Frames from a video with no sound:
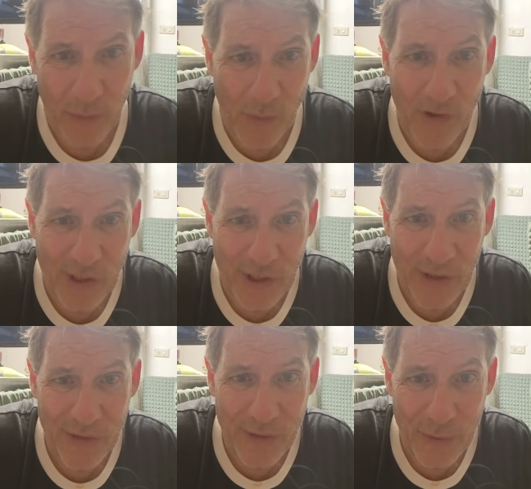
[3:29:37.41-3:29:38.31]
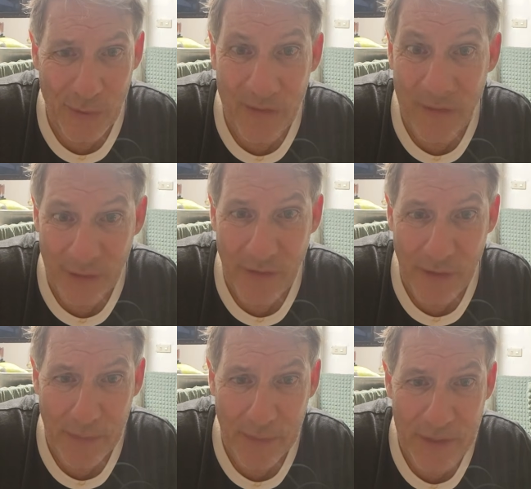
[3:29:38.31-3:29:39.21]
over here to live in the
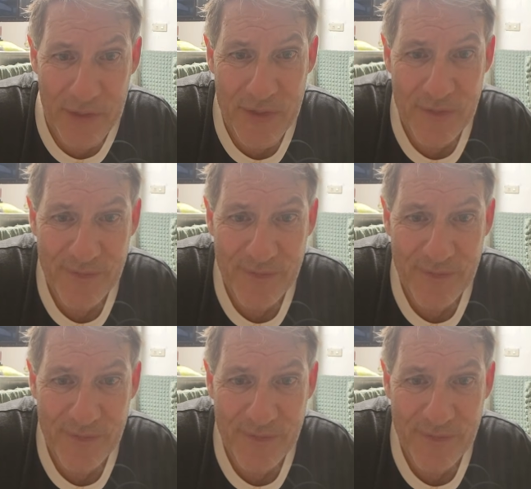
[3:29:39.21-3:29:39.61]
Philippines.